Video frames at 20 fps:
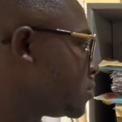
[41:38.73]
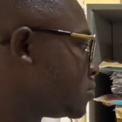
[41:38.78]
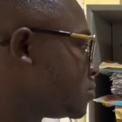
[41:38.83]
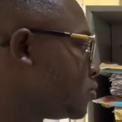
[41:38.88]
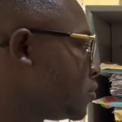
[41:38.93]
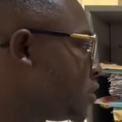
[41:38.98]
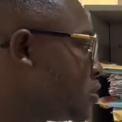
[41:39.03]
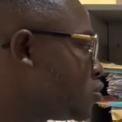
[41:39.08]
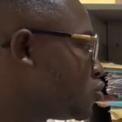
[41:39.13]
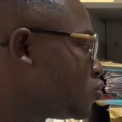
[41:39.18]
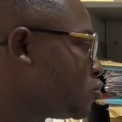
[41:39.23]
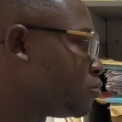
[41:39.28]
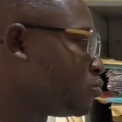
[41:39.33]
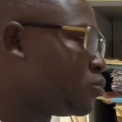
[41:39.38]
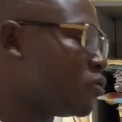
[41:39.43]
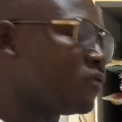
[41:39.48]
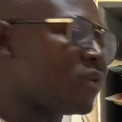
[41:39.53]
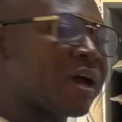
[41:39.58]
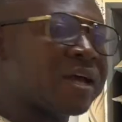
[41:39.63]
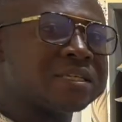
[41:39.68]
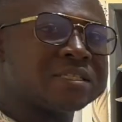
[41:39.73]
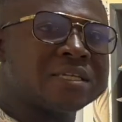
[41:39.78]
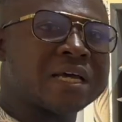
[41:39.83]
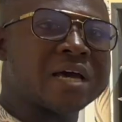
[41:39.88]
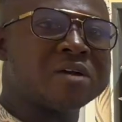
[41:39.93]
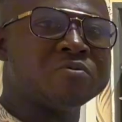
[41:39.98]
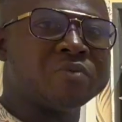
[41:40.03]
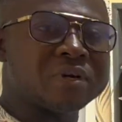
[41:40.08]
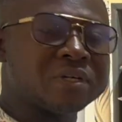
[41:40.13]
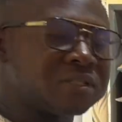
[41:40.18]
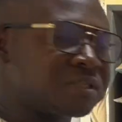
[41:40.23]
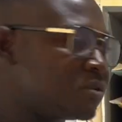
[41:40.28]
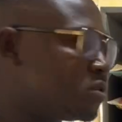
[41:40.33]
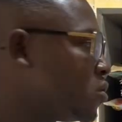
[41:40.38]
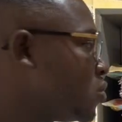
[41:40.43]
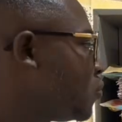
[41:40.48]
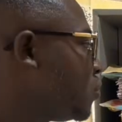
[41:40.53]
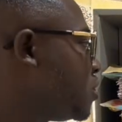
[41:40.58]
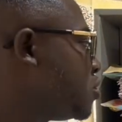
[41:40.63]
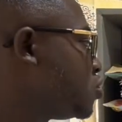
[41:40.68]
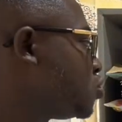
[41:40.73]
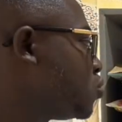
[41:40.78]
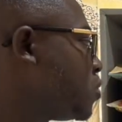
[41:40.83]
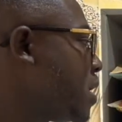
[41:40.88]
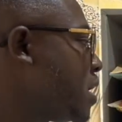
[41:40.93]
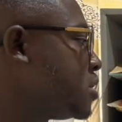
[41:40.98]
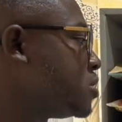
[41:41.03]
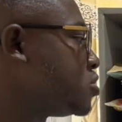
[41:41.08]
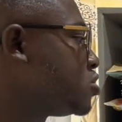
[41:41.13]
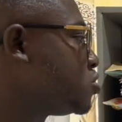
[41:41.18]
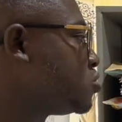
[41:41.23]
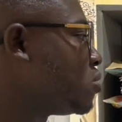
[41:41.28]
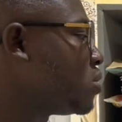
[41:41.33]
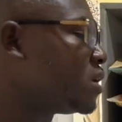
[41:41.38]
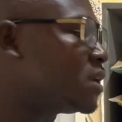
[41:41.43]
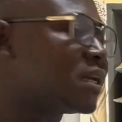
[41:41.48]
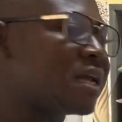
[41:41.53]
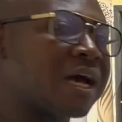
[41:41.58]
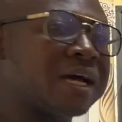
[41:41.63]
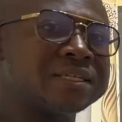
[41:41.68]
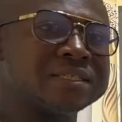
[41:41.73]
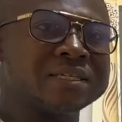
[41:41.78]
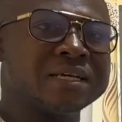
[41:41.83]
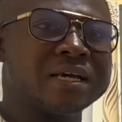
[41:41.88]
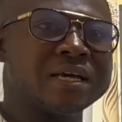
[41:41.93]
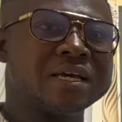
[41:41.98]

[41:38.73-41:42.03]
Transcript: We need to provide side rays. We need to ensure that